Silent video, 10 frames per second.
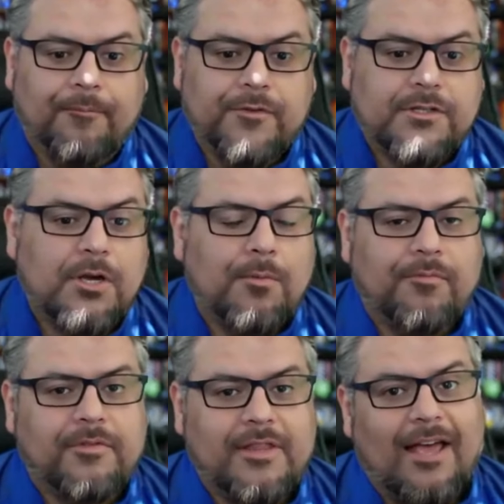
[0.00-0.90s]
So
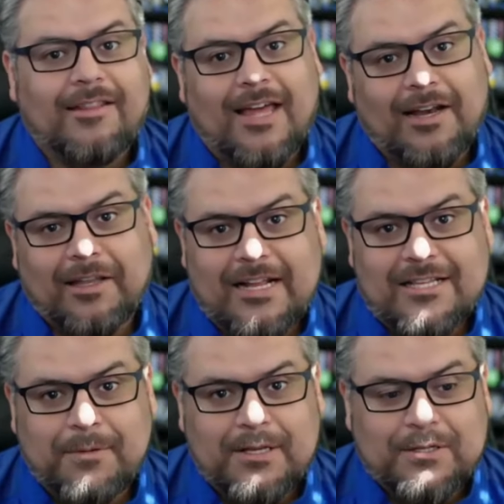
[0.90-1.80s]
that leads
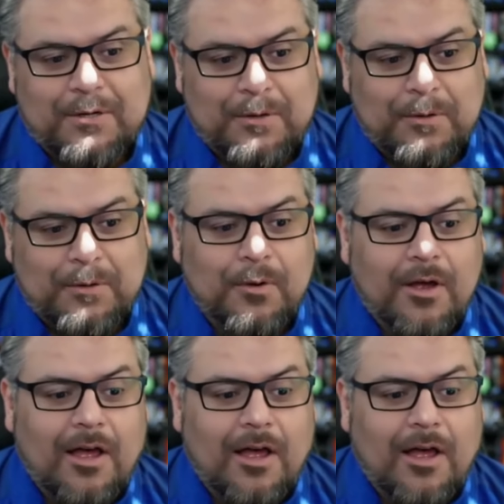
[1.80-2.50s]
me to